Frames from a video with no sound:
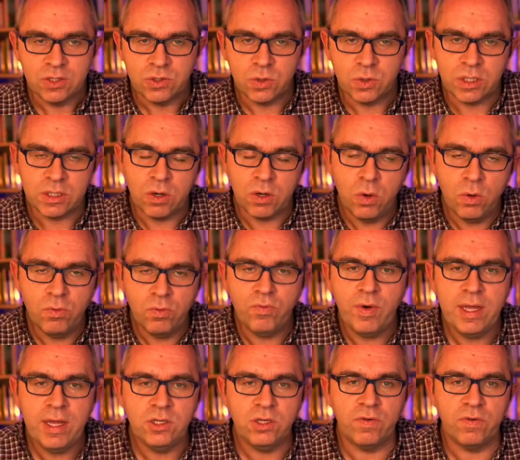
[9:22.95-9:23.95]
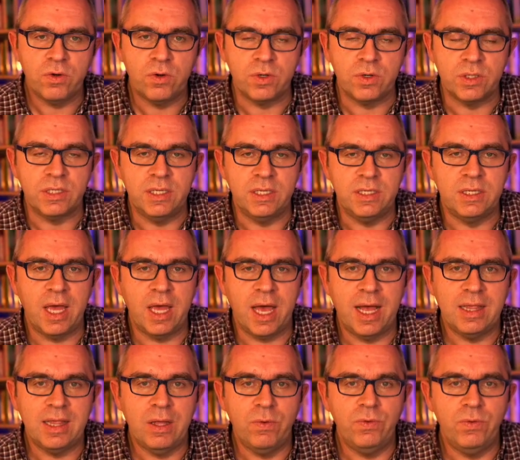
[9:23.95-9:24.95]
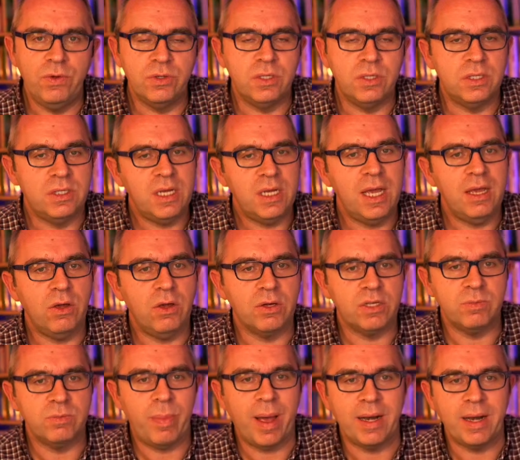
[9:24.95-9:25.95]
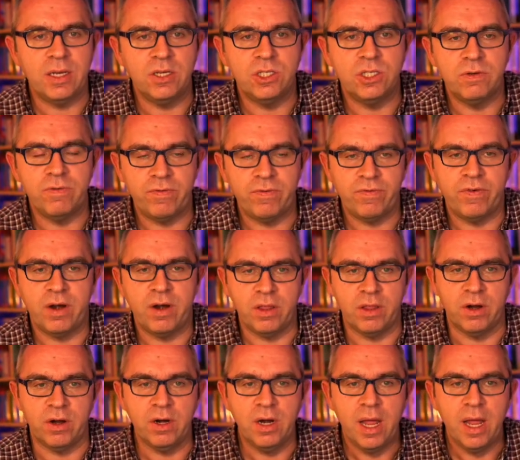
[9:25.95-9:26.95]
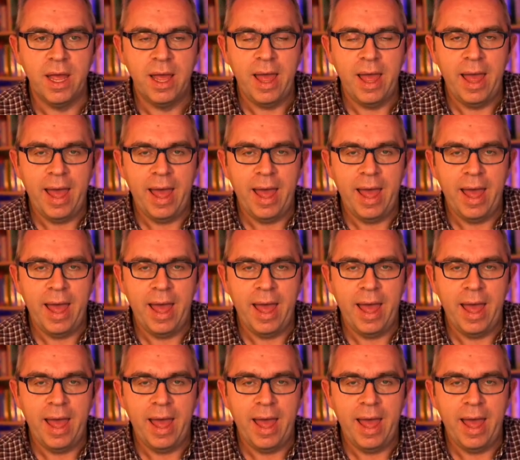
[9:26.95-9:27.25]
So there's a whole range of courses that allow you to take your Spanish further.